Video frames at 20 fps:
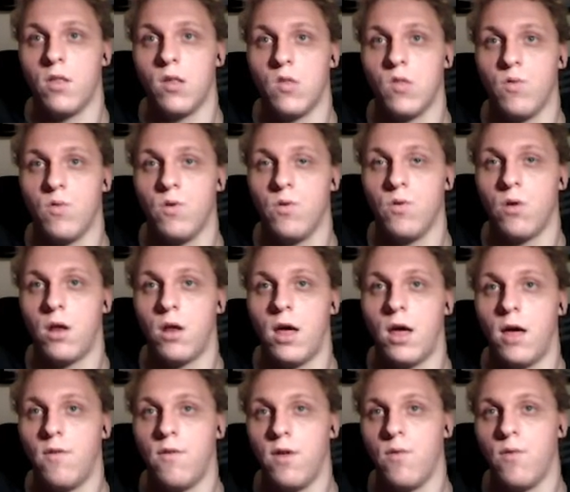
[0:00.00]
because we do not
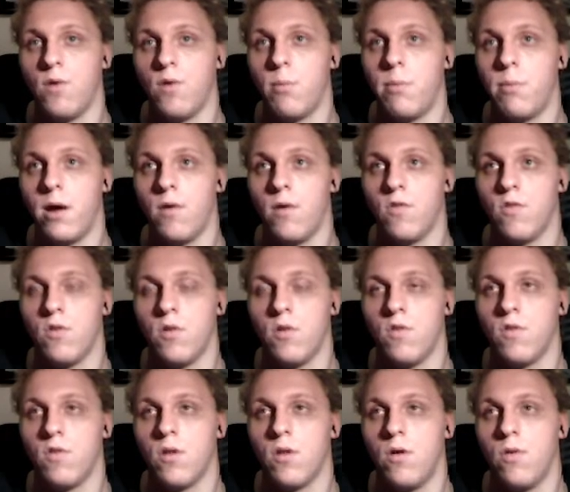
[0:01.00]
have a web browser
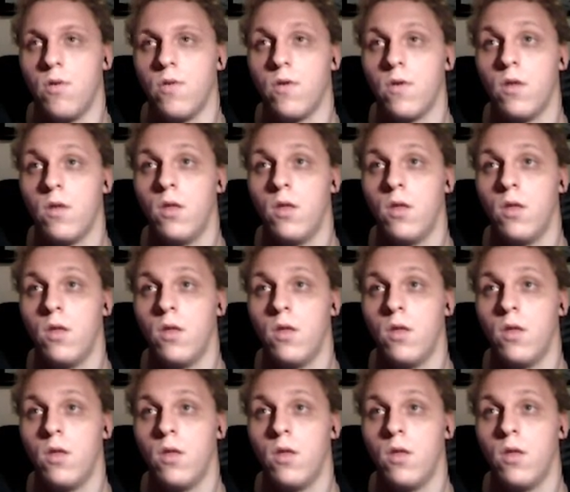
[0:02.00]
installed.